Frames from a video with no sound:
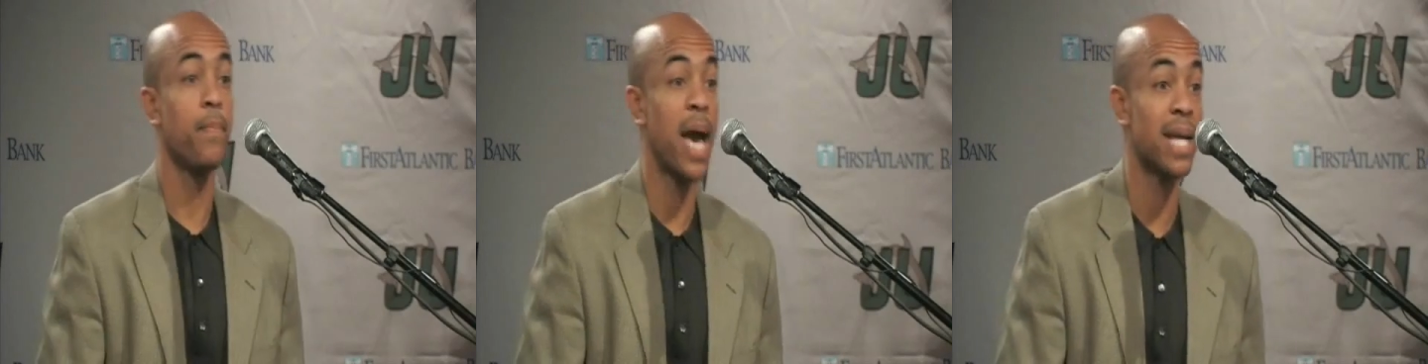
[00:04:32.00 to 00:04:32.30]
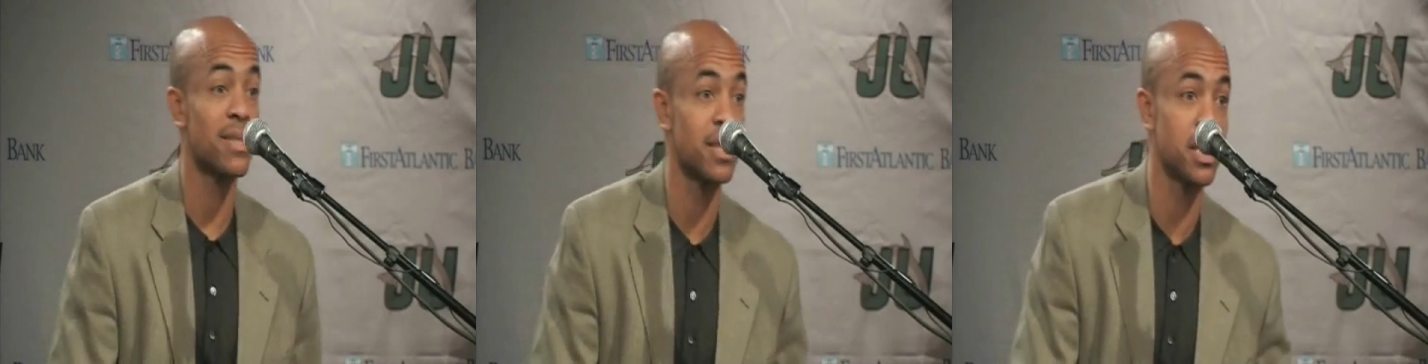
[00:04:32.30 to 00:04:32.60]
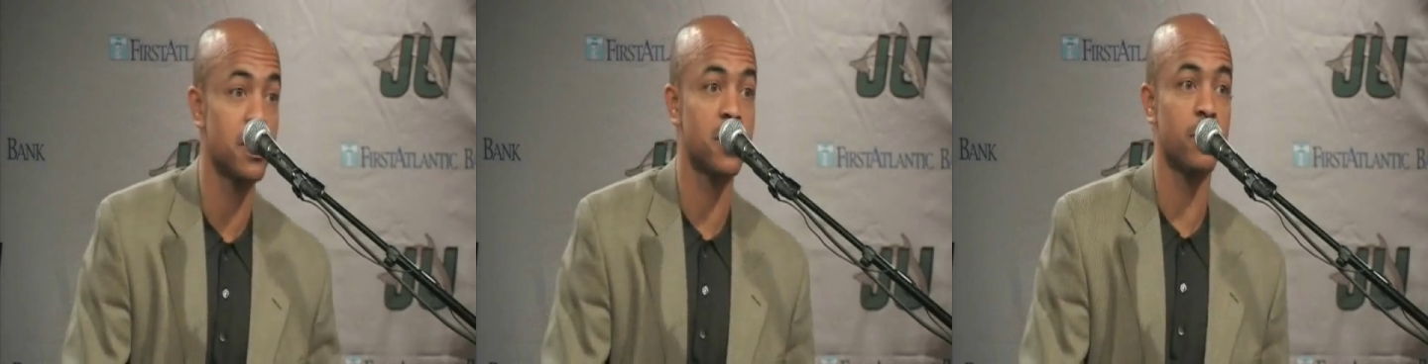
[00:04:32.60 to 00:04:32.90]

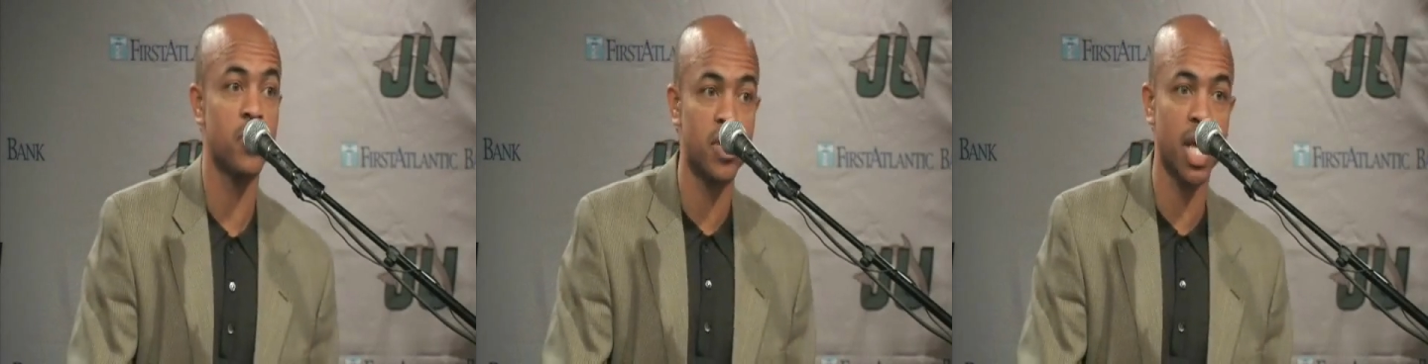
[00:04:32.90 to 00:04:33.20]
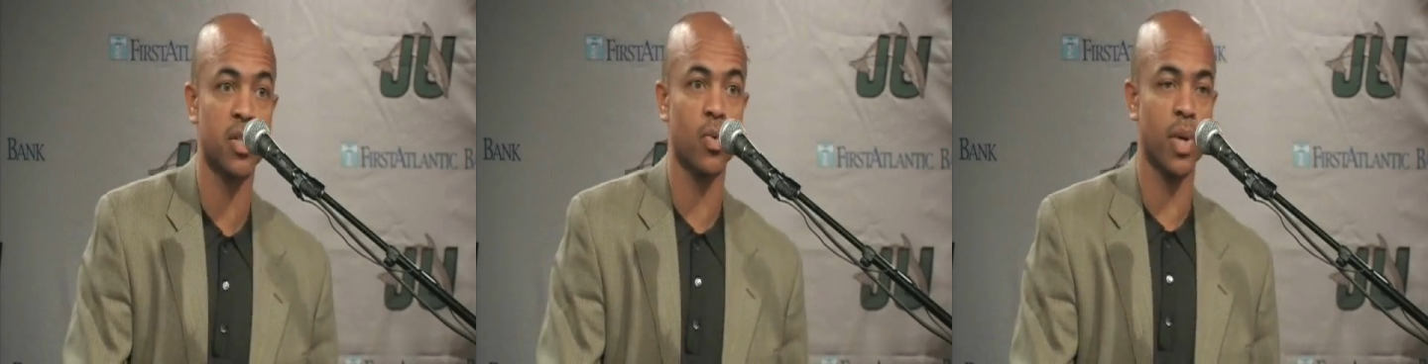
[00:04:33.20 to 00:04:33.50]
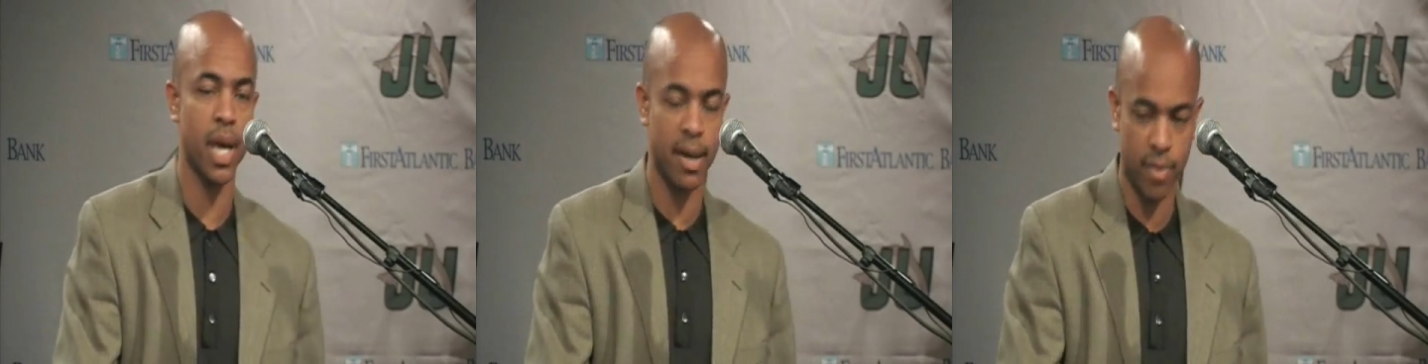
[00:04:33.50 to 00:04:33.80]
Patsy December
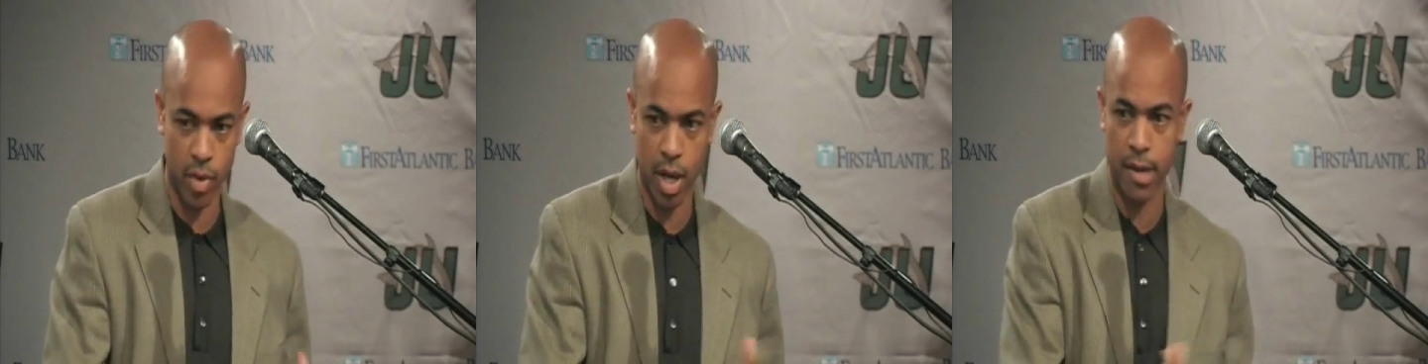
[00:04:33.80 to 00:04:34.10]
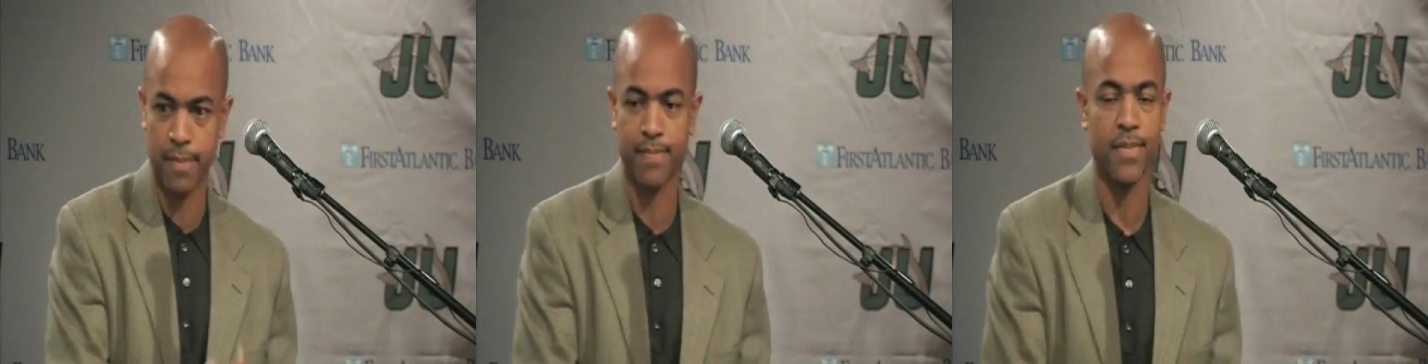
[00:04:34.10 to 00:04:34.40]
schedule we have. Okay.